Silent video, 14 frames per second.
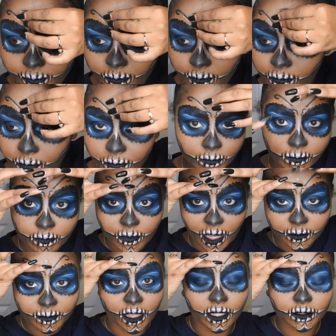some eyelash
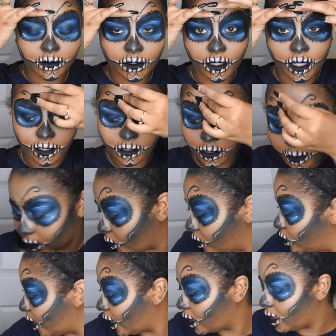glue to stick
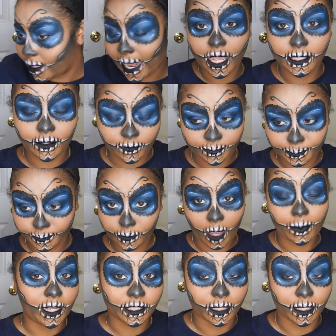it onto the center of my